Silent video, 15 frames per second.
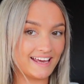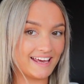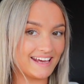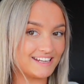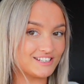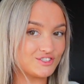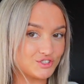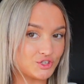
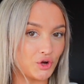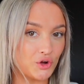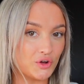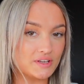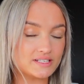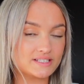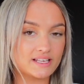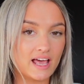it
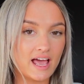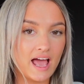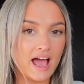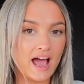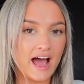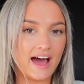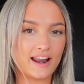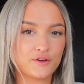does.
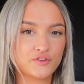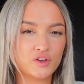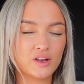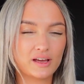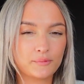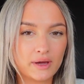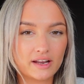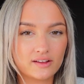And I feel
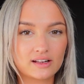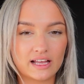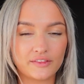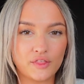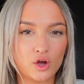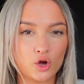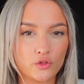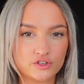like I'm kind of glad
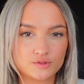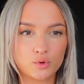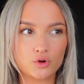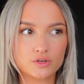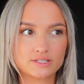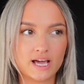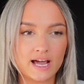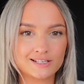that I got the smaller
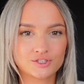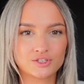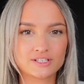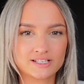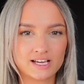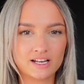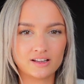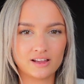size because it's
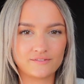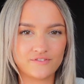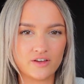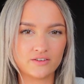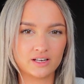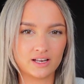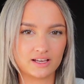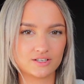kind of like
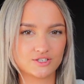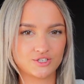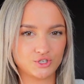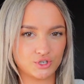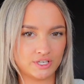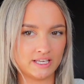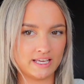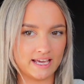very like
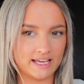sucky